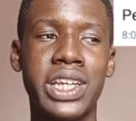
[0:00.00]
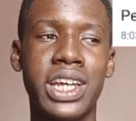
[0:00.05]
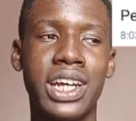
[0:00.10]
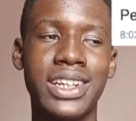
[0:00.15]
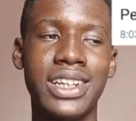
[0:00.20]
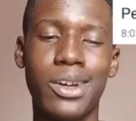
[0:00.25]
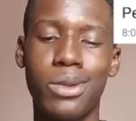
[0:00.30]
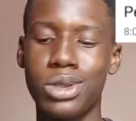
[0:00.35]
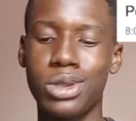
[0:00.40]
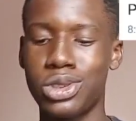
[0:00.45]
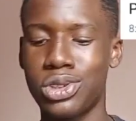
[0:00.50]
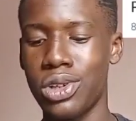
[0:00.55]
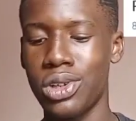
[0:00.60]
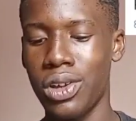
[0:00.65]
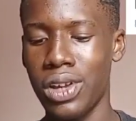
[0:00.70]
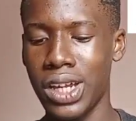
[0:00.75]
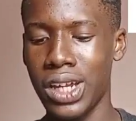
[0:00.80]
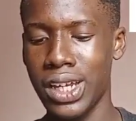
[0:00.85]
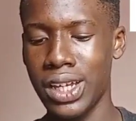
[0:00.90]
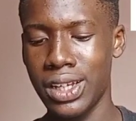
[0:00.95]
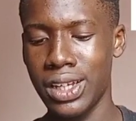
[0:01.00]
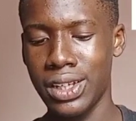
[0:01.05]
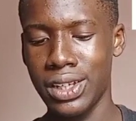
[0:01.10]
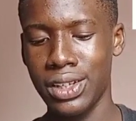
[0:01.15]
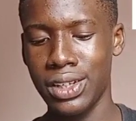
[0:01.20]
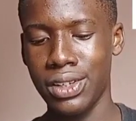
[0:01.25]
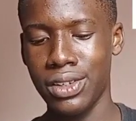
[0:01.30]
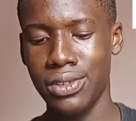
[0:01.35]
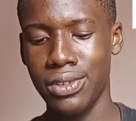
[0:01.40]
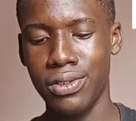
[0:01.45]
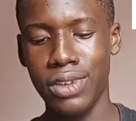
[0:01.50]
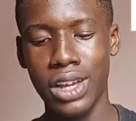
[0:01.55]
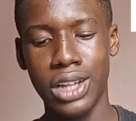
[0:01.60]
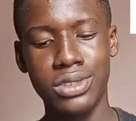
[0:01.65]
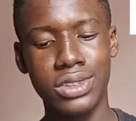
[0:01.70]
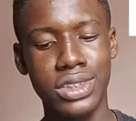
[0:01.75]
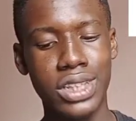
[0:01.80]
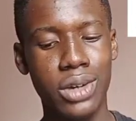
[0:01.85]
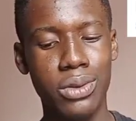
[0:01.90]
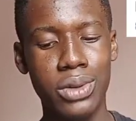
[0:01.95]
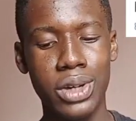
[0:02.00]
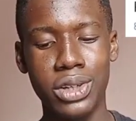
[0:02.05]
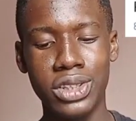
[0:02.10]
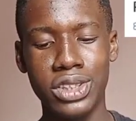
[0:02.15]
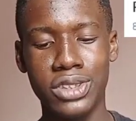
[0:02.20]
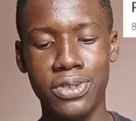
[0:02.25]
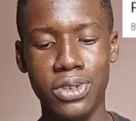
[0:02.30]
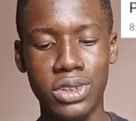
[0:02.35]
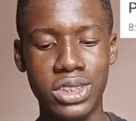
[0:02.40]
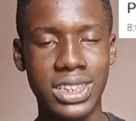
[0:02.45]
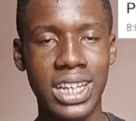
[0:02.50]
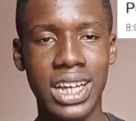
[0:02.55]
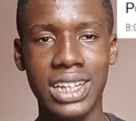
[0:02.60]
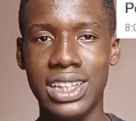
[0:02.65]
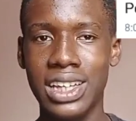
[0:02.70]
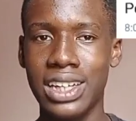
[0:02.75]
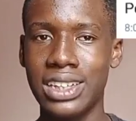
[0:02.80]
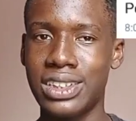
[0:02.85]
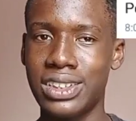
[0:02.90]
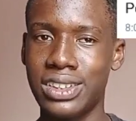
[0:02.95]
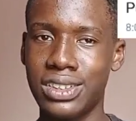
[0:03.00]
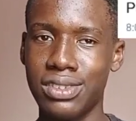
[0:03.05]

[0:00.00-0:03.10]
that I was sorry via Twitter where this first started.